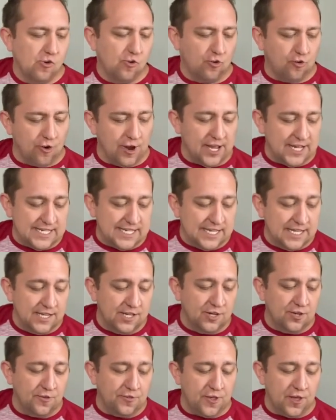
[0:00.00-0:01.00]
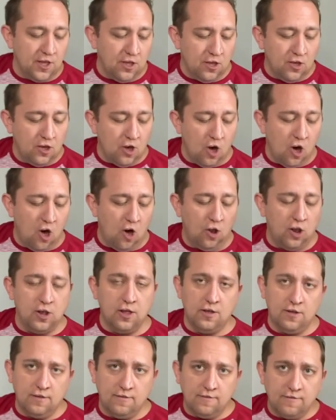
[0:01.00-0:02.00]
Crazy little thing called
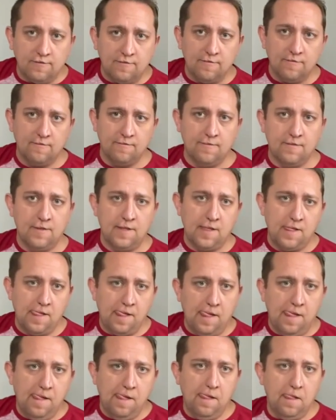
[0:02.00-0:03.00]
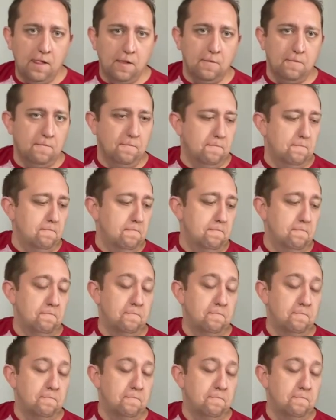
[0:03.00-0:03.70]
love.